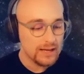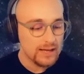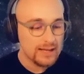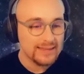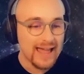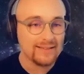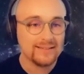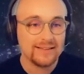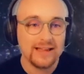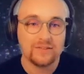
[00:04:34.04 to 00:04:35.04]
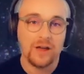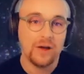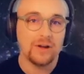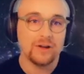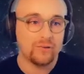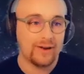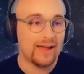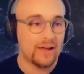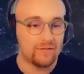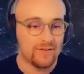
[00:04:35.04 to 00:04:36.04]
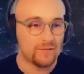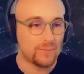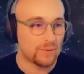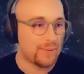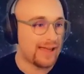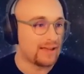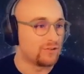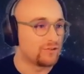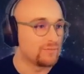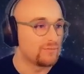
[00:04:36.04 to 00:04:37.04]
Next, let's go and create a Facebook page.